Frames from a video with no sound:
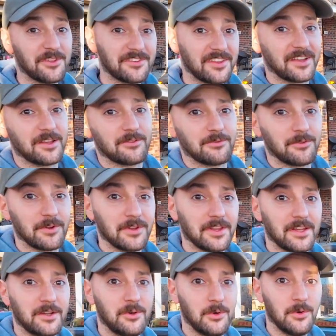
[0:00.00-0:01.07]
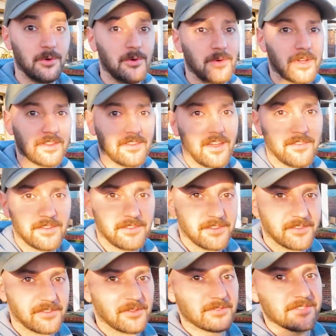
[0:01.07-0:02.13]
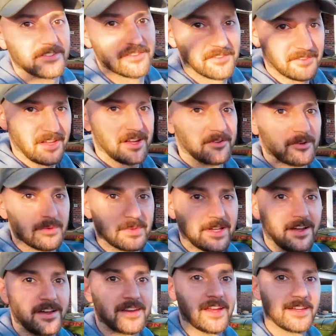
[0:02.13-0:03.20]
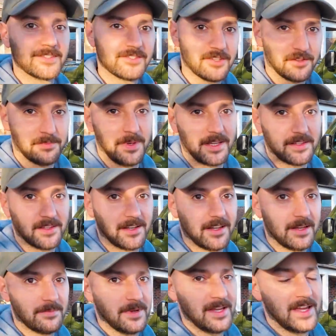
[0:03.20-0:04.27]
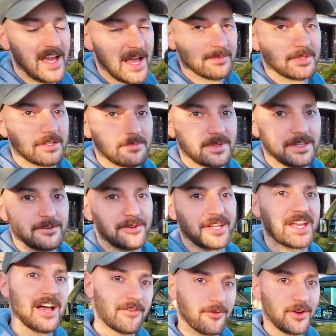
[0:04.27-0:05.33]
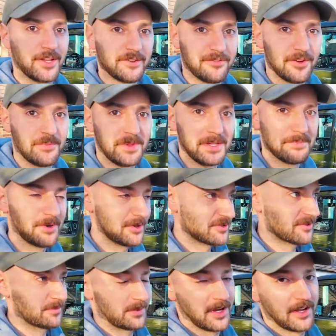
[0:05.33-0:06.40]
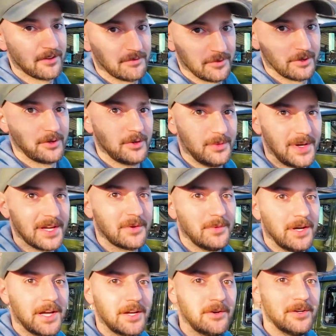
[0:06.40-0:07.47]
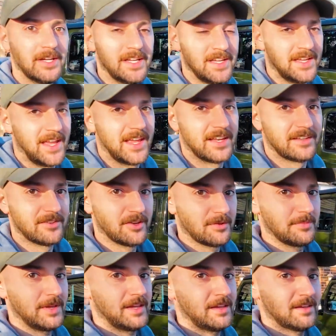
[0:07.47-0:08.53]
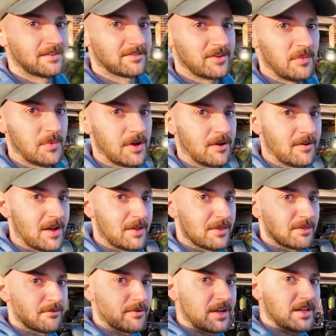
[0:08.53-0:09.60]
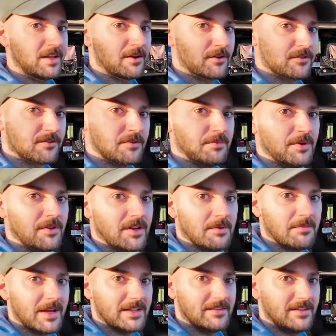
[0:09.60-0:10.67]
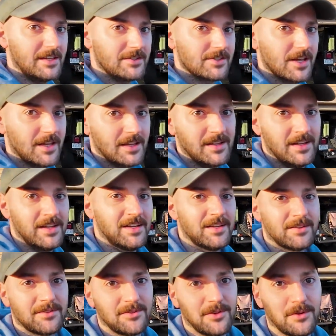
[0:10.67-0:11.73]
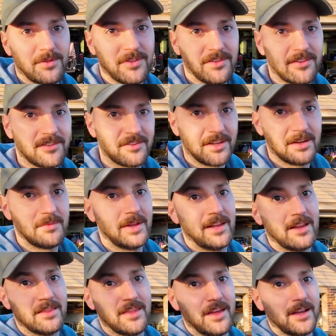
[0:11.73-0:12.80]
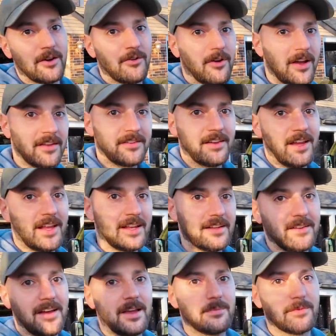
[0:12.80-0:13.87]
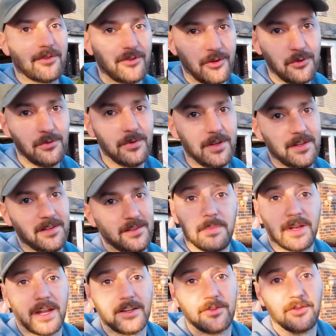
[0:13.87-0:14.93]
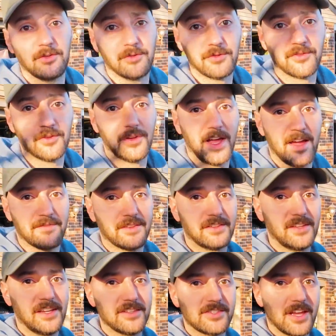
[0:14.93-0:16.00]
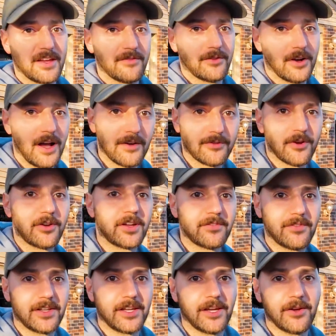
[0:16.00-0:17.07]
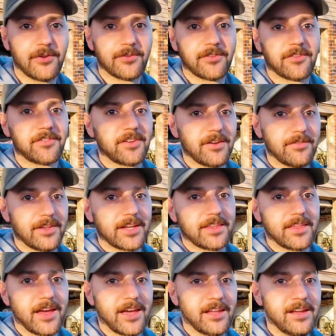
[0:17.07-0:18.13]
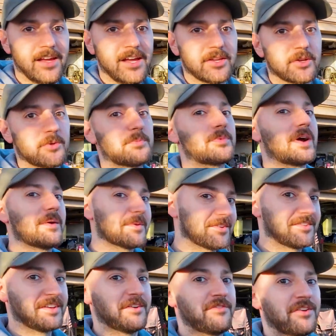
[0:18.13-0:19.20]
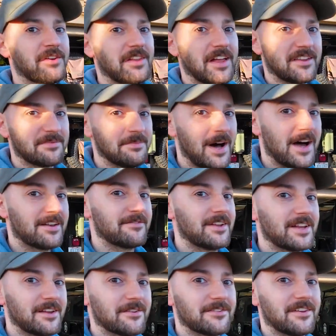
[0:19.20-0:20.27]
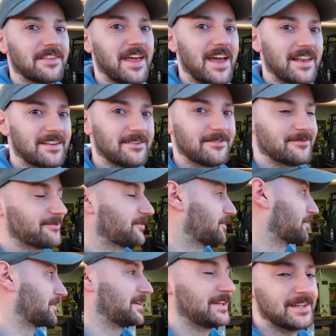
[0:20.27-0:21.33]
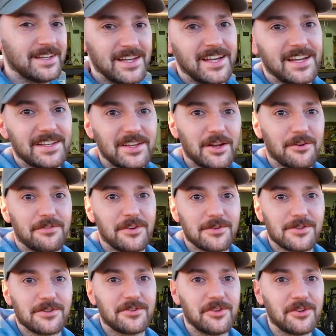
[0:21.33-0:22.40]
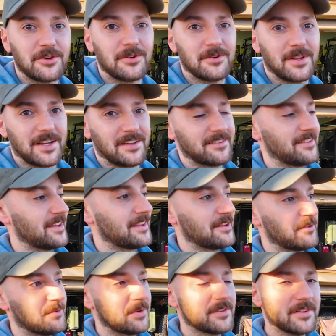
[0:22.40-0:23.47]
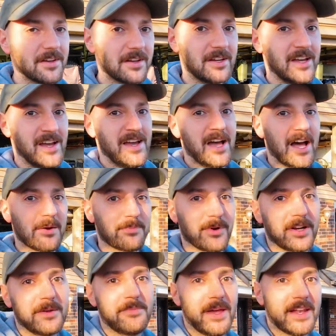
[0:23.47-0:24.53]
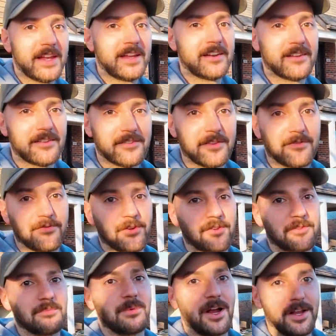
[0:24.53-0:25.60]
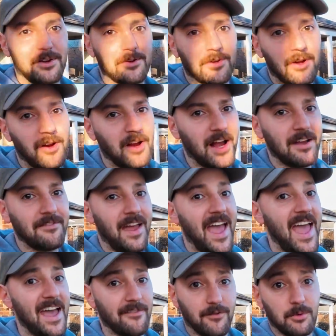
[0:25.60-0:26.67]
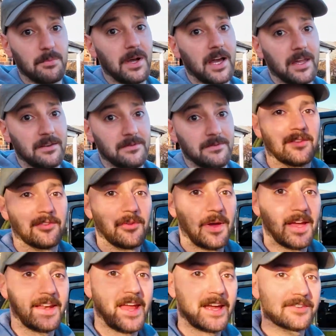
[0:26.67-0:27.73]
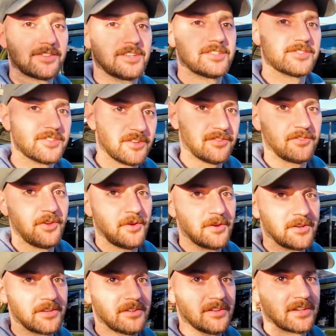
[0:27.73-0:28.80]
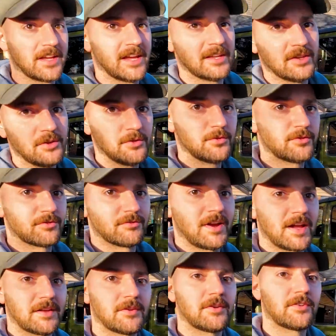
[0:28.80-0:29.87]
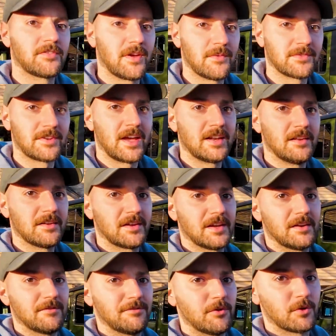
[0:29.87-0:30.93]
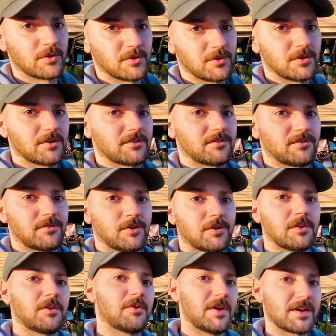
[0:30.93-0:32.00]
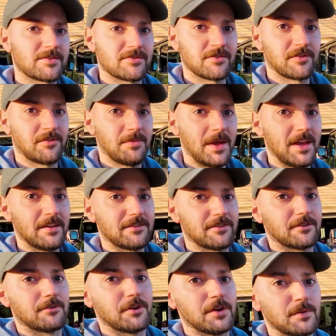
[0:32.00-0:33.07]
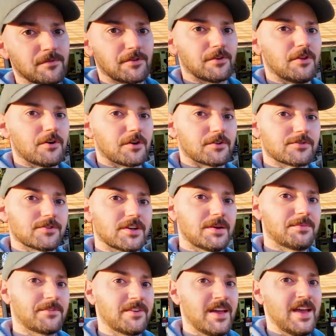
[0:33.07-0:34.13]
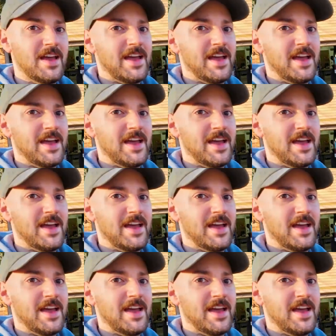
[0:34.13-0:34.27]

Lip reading: this thing is really cool. It's obviously still just a stock Rubicon. I just picked it up. I'm going to be recovering from the purchase price for quite a while, and it took me somewhere around 3 years to build up my TJ. So this isn't going to be anything crazy anytime soon, but I do still have the TJ for off-roading videos and stuff like that. You'll probably see a few less mod videos on that for the near future too. Like I said, this was a pretty penny, and it's the first brand new car I've ever bought. So I had actually just started to look at used Wranglers. I was kind of looking at 4-doors for a little extra space and room for longer trips.